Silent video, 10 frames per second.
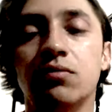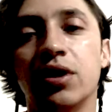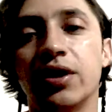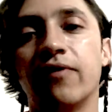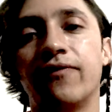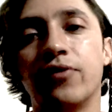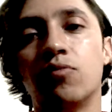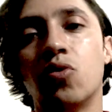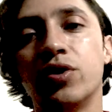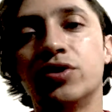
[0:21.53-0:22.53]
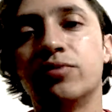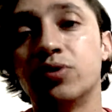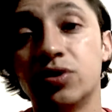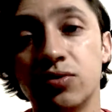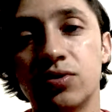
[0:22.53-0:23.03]
like if you're more into
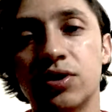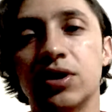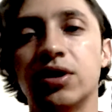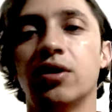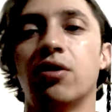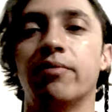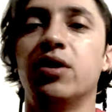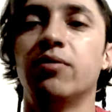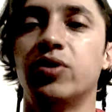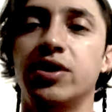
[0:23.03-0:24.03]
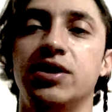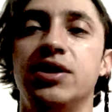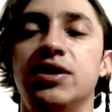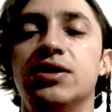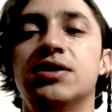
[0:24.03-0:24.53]
producing and coming up with
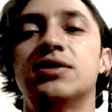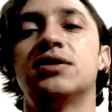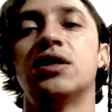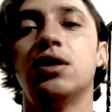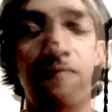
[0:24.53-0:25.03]
ideas,